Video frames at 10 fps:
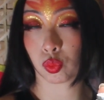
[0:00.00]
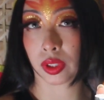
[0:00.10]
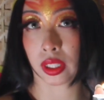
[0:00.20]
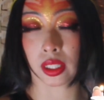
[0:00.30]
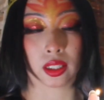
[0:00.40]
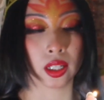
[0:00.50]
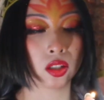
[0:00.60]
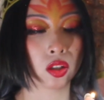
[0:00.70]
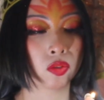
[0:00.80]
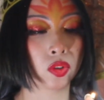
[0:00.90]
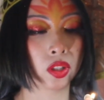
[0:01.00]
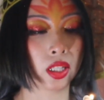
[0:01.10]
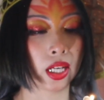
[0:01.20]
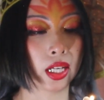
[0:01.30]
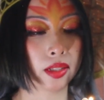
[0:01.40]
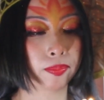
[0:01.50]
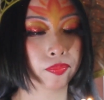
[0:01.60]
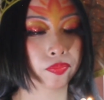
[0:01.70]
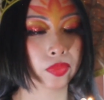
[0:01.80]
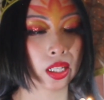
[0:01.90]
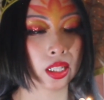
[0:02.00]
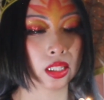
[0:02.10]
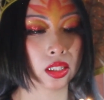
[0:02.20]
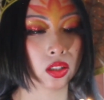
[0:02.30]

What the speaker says: The intention for today is